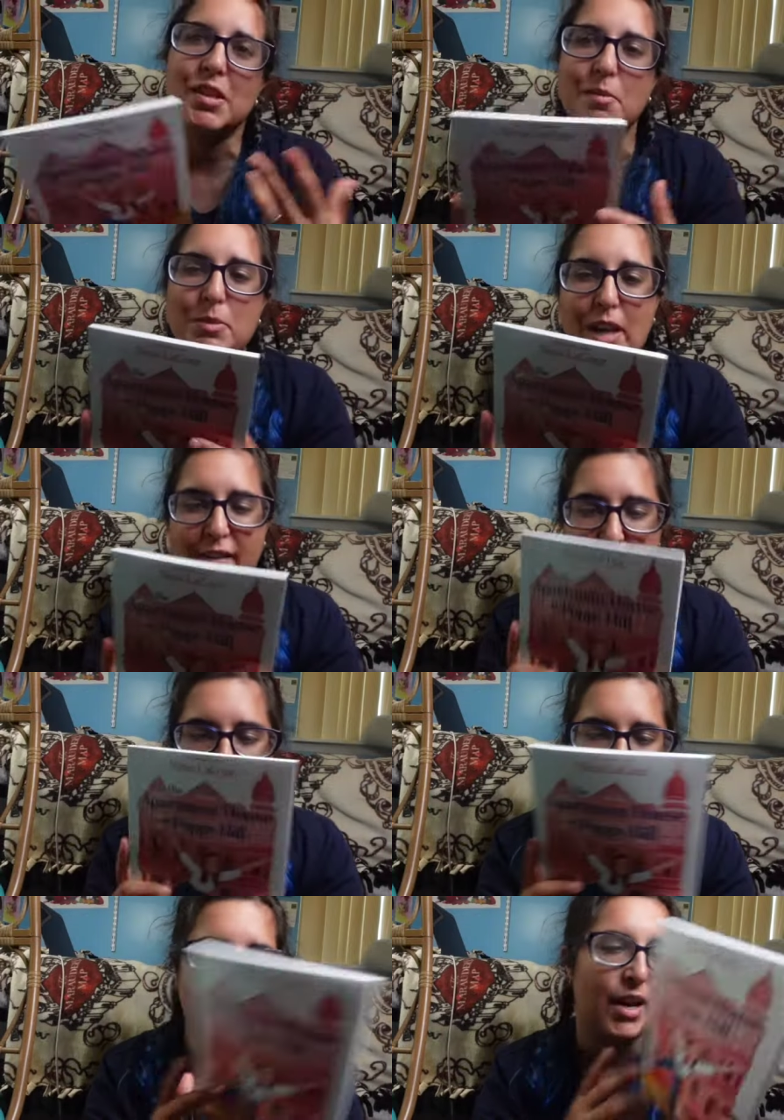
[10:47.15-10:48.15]
them to
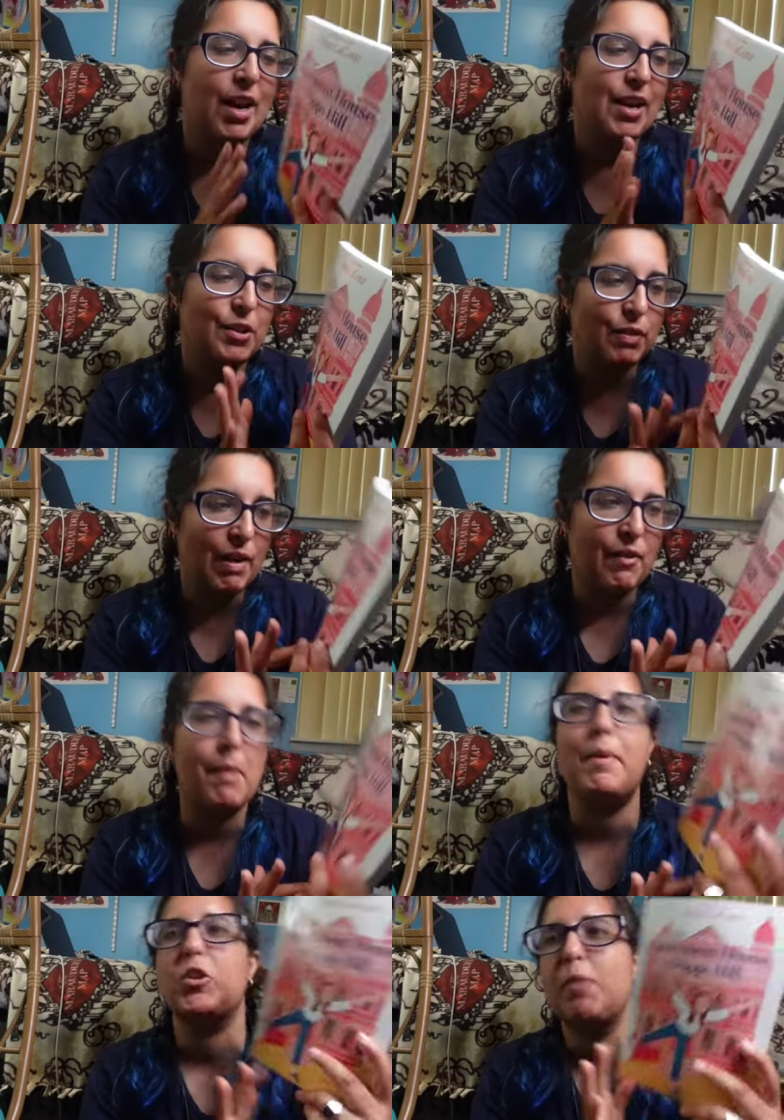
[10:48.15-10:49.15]
everyone. It's very, very
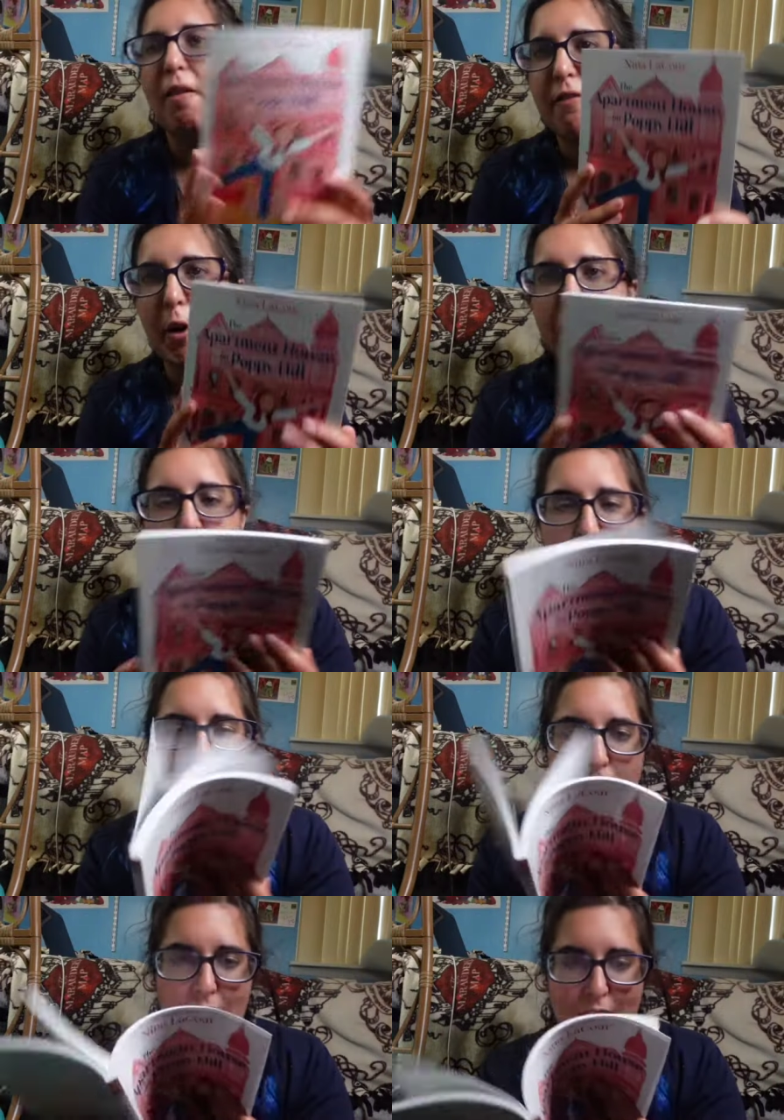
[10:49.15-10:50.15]
much about found
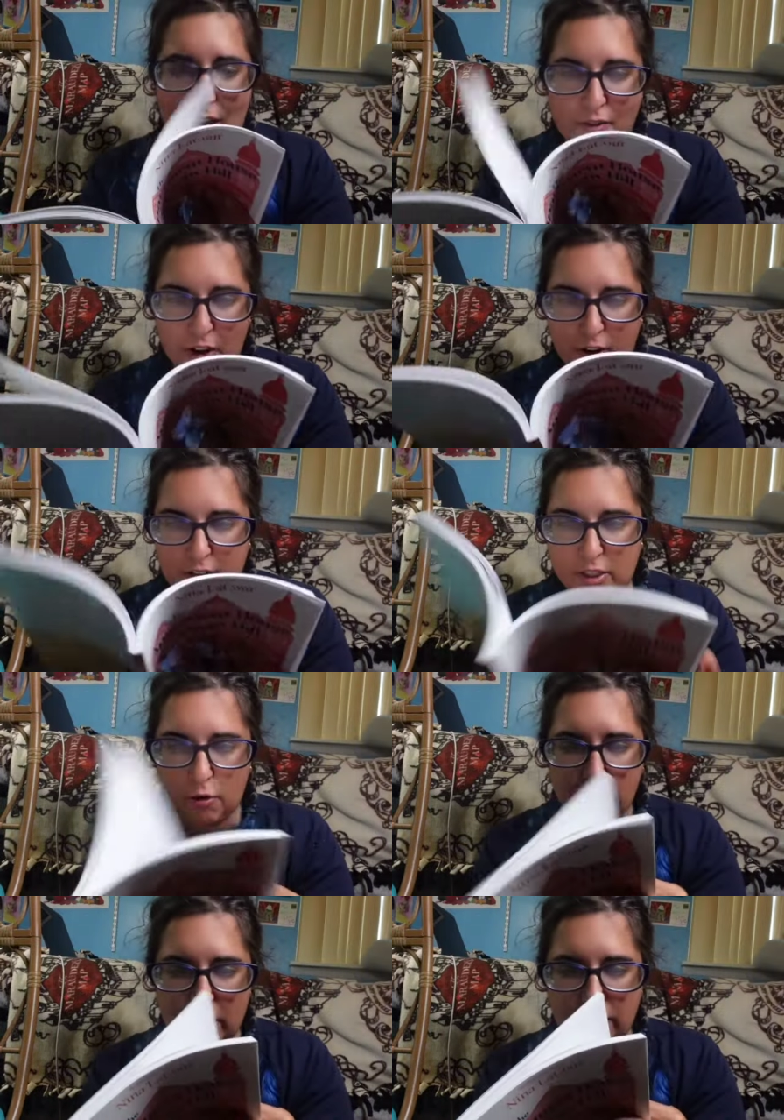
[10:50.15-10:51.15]
family, and there is
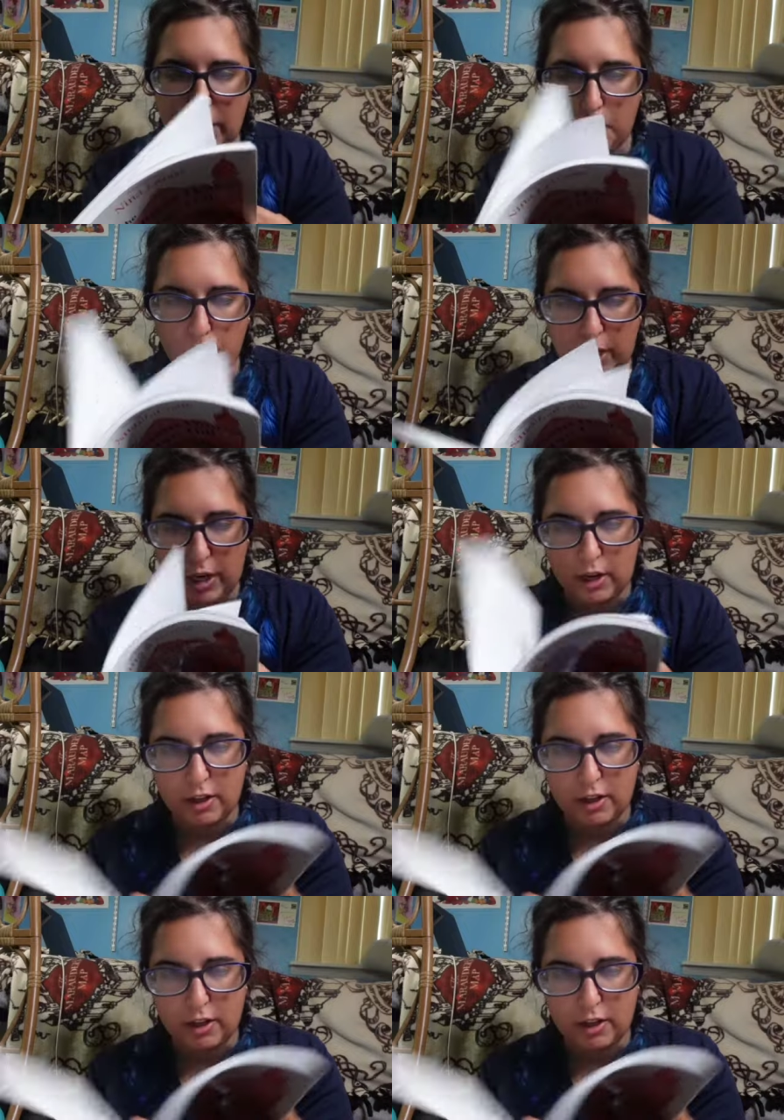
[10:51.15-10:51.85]
really, really pretty